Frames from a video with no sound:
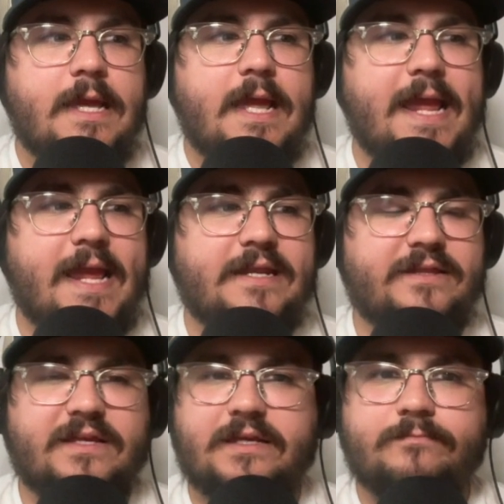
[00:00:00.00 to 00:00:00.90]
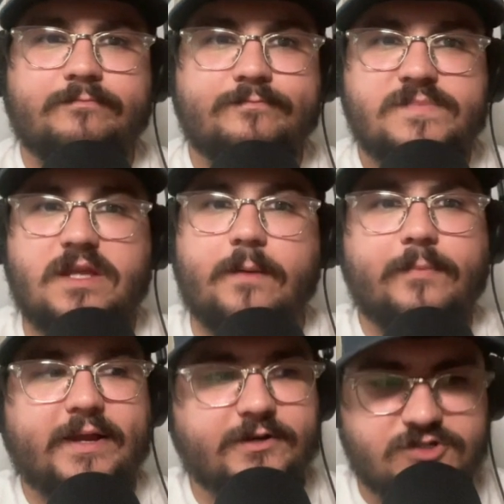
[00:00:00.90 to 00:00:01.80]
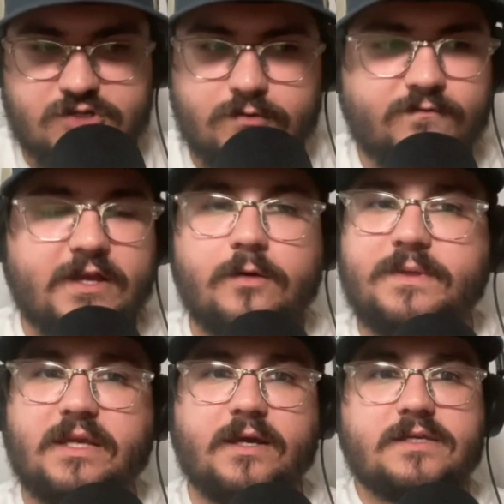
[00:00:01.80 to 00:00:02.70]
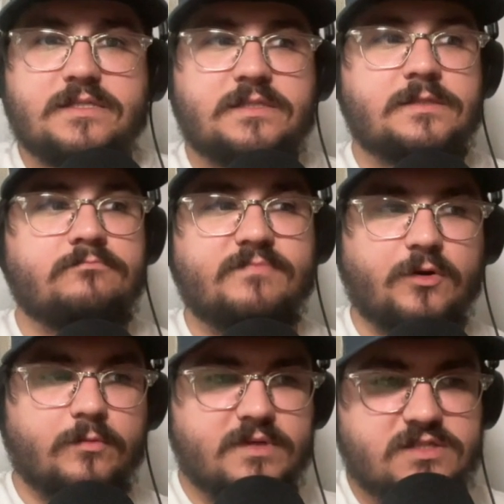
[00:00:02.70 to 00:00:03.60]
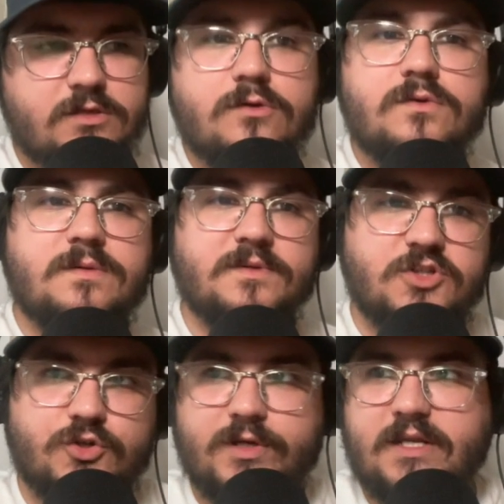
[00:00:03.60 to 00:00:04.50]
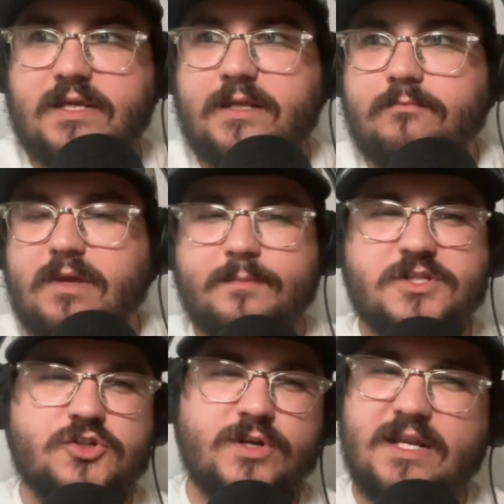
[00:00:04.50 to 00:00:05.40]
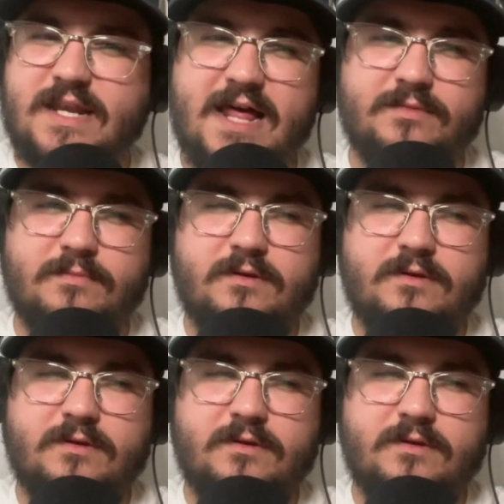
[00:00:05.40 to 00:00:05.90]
And I think some players do fail because they were misused and mistreated. Mistreated, not